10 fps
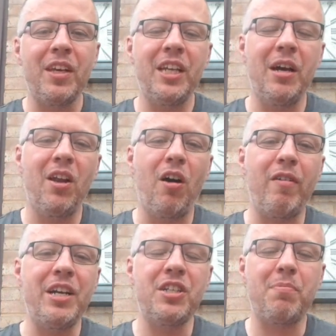You know, a lot of
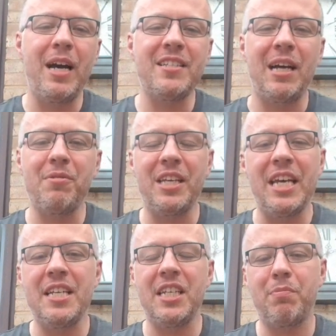Rangers players, that was the
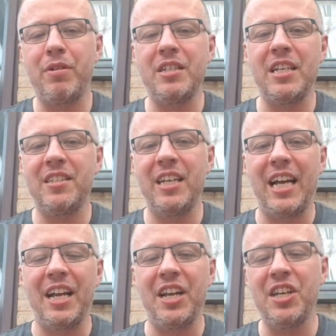easiest preseason they'd
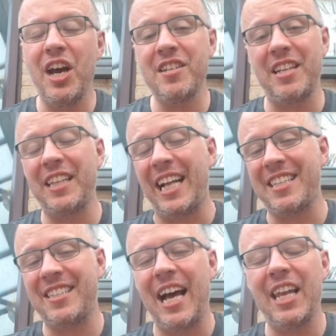had in years. And I think
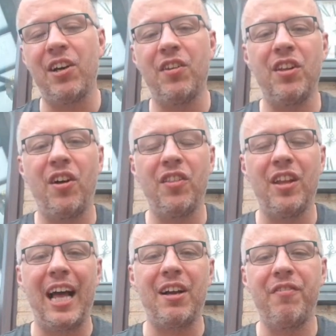that's telling on the on the
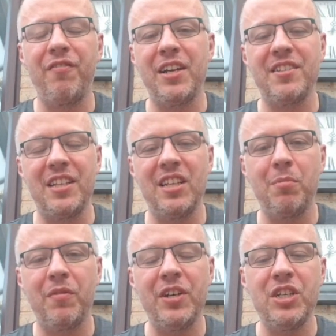lack of fitness and the
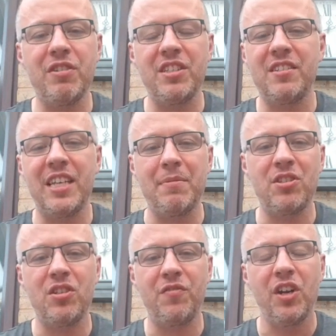number of injuries the team has
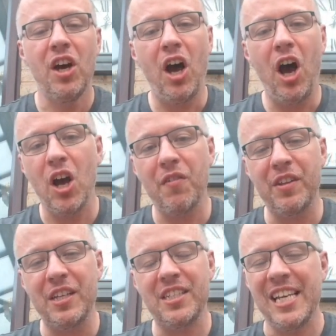suffered over
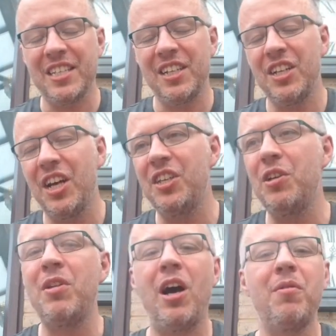this season. And, and
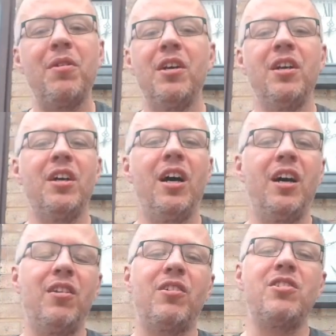you know,
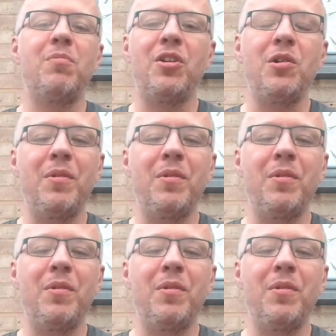like someone who